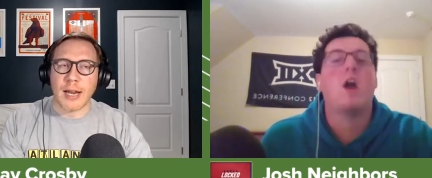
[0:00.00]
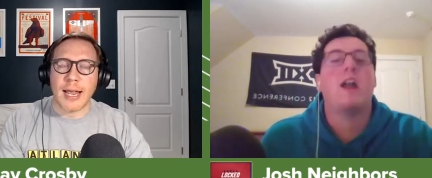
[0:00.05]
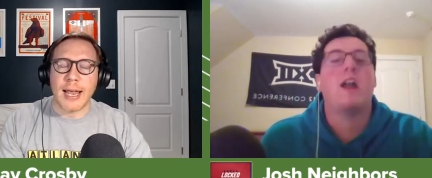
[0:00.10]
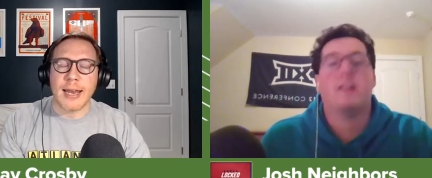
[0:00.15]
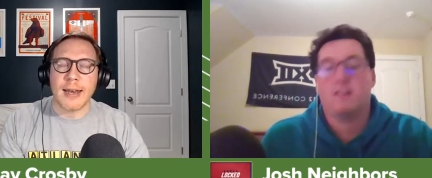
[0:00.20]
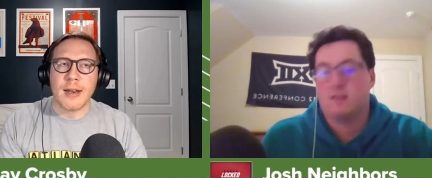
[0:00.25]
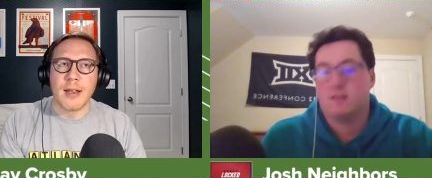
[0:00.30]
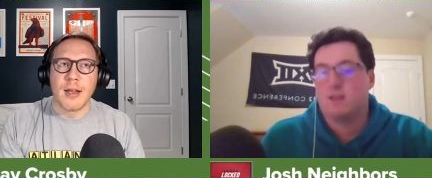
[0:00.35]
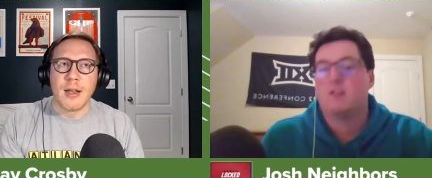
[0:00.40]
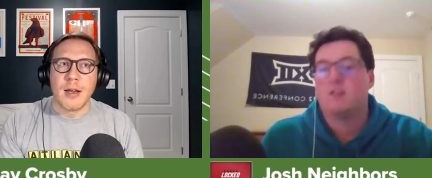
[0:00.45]
Speaker 1: Right.
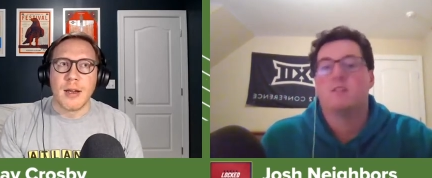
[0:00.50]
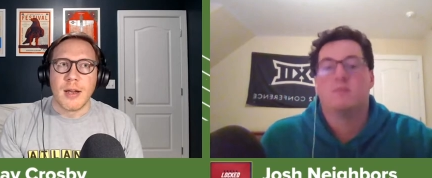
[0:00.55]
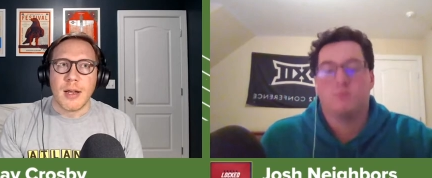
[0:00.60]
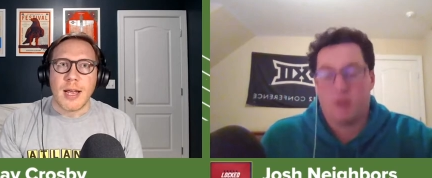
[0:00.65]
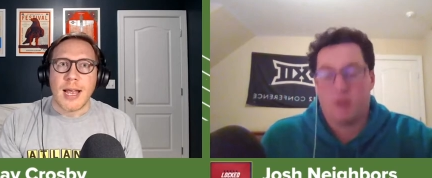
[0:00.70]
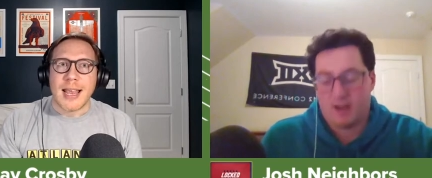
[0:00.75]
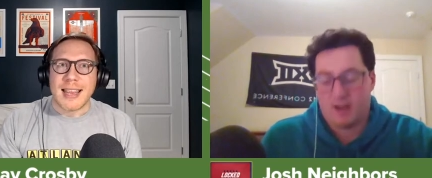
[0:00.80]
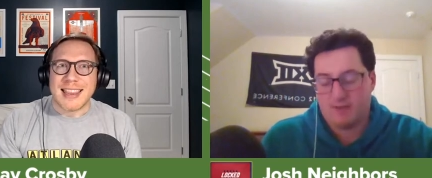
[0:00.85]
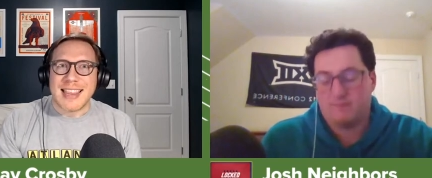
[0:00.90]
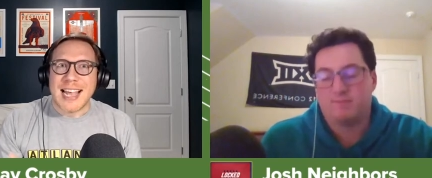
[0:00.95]
And
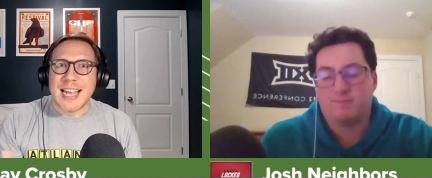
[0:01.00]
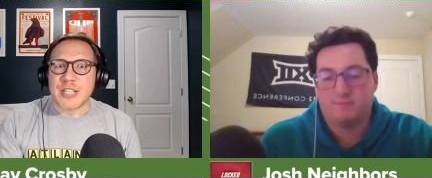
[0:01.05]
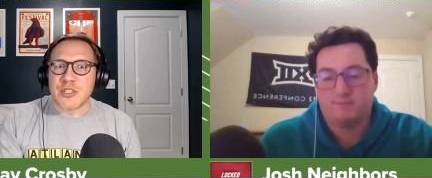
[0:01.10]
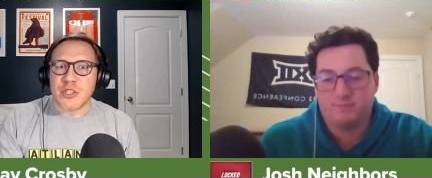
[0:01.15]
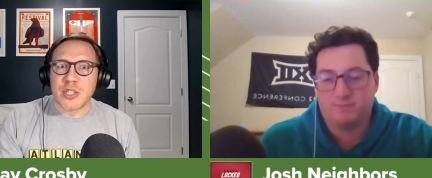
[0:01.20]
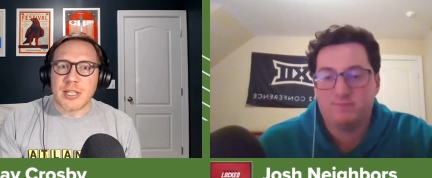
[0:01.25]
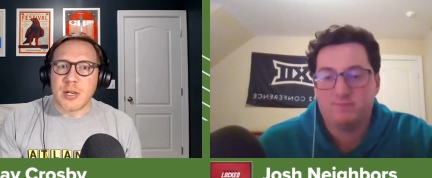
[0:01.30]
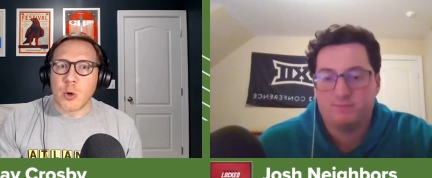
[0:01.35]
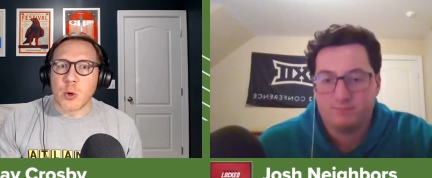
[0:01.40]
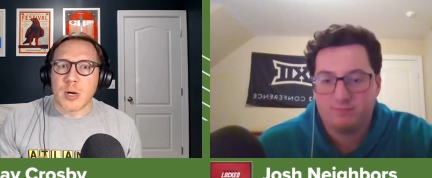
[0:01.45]
right. that's
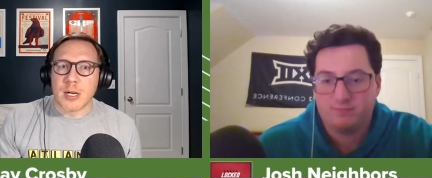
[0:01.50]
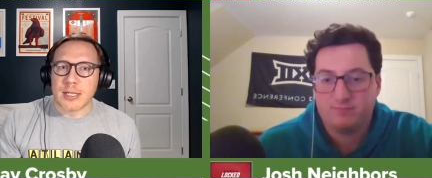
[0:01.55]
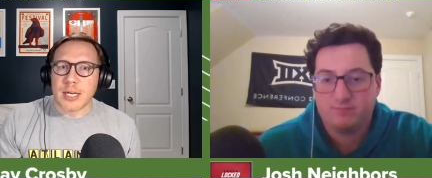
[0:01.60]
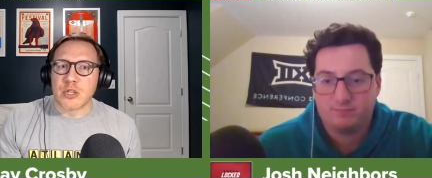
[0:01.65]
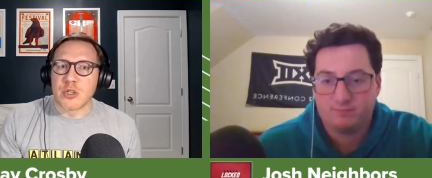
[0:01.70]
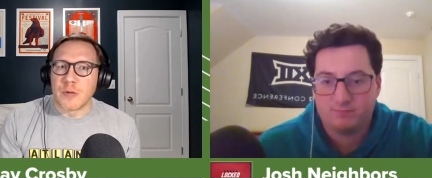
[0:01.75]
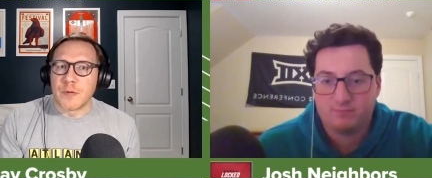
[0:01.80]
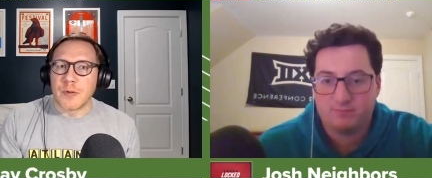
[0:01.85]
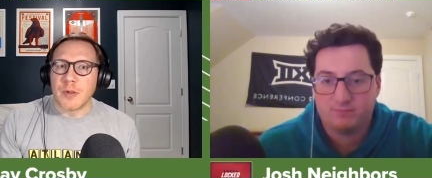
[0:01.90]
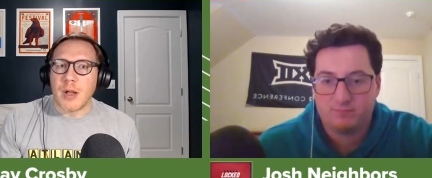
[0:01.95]
just an
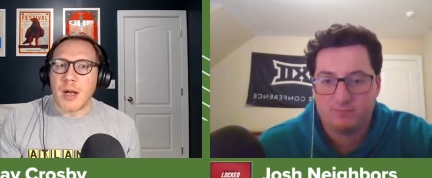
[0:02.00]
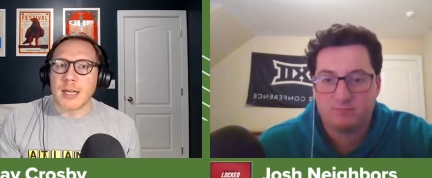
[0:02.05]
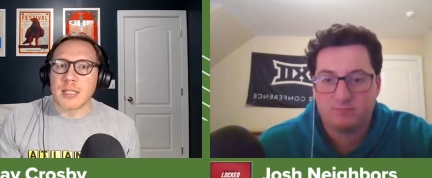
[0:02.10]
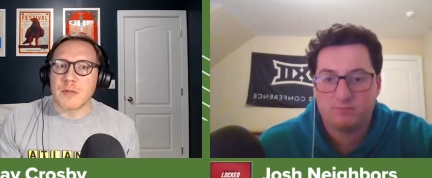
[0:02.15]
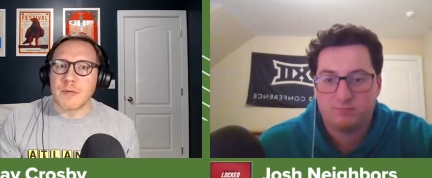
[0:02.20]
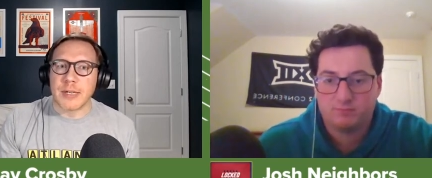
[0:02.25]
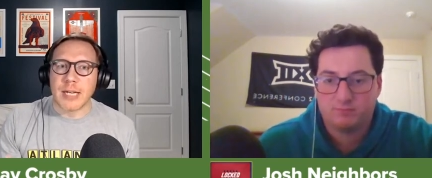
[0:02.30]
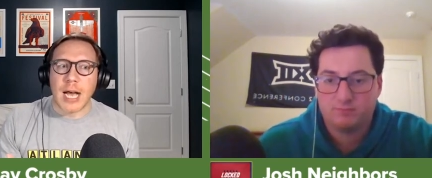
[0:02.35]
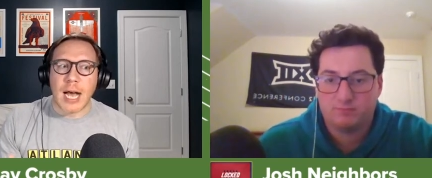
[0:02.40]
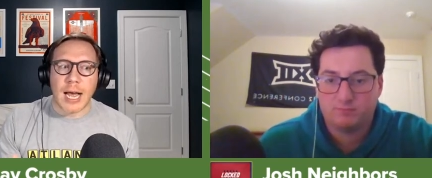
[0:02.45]
organizational
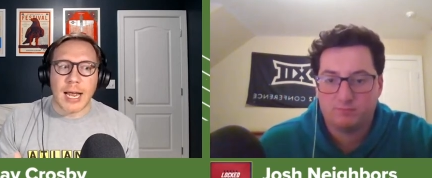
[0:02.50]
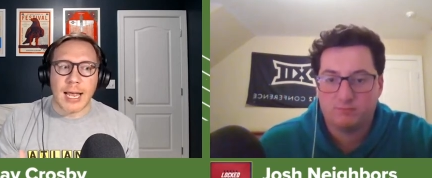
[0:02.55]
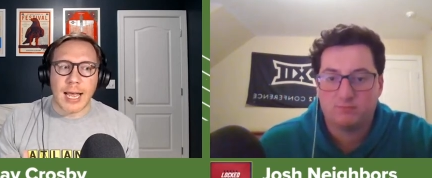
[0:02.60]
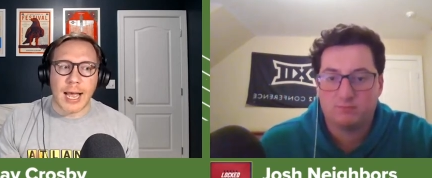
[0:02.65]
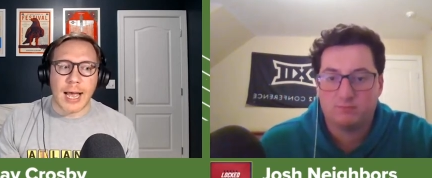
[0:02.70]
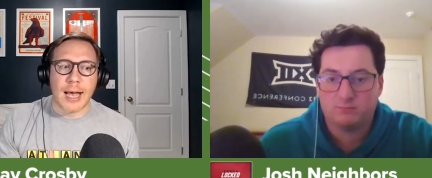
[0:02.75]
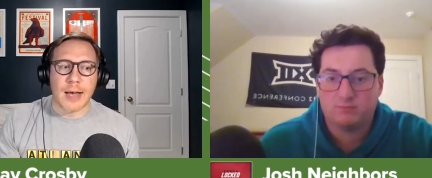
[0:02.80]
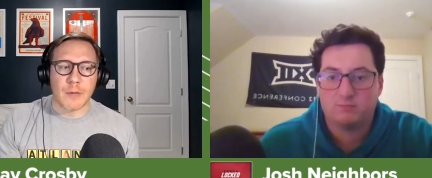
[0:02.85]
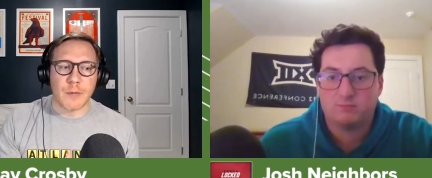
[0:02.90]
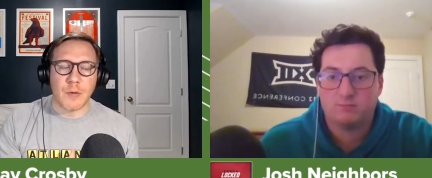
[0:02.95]
philosophy I
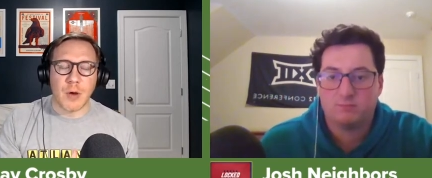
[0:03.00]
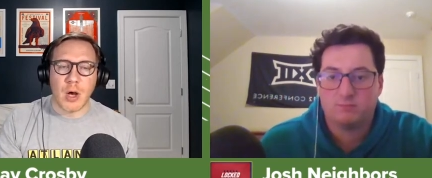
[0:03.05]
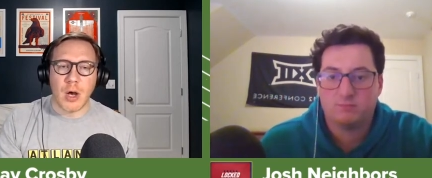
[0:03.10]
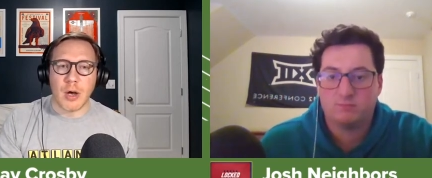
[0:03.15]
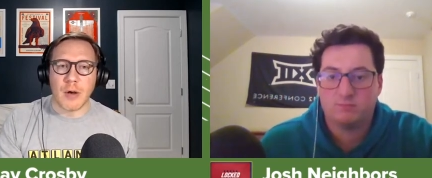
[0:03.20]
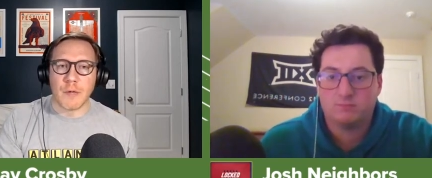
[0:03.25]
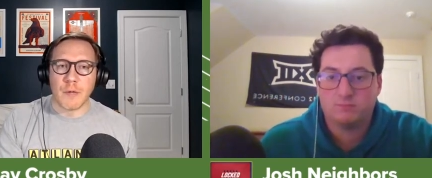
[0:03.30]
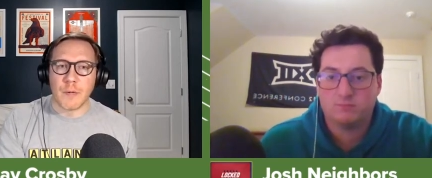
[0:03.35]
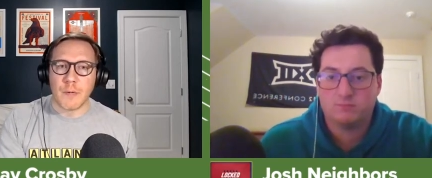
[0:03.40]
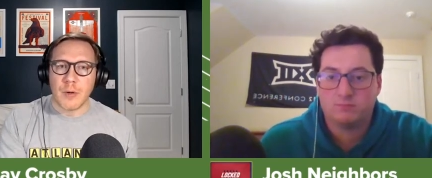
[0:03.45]
have
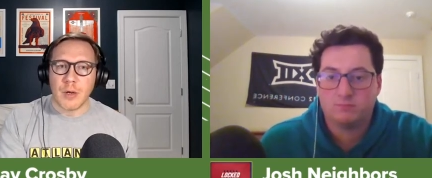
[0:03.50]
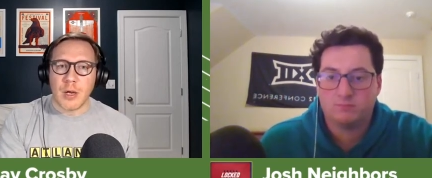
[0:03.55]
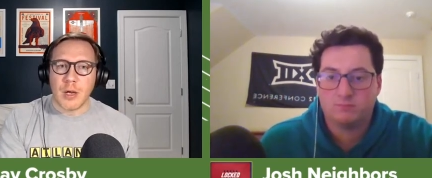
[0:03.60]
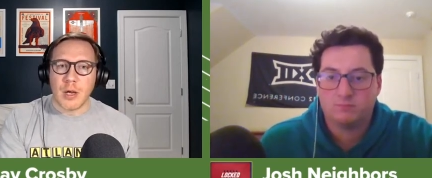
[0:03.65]
of